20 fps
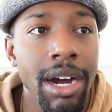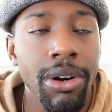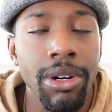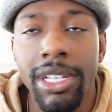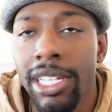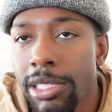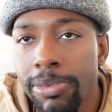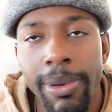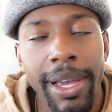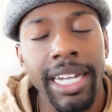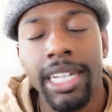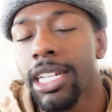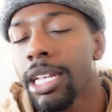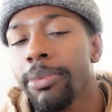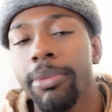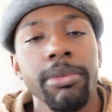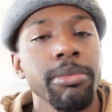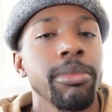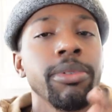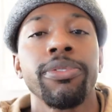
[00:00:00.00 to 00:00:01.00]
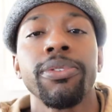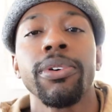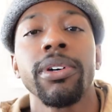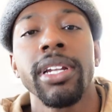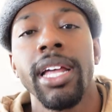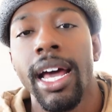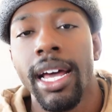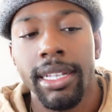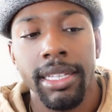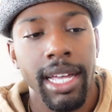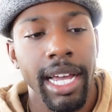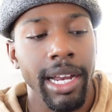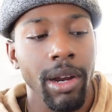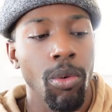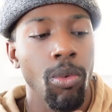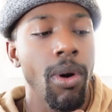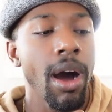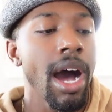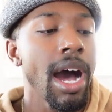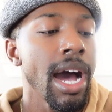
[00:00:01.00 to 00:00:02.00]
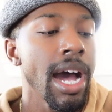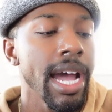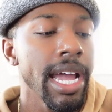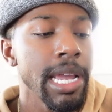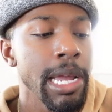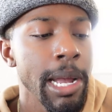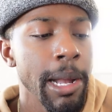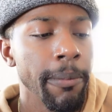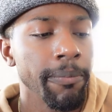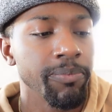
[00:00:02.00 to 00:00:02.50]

Well, let's back it up even before that. Like, why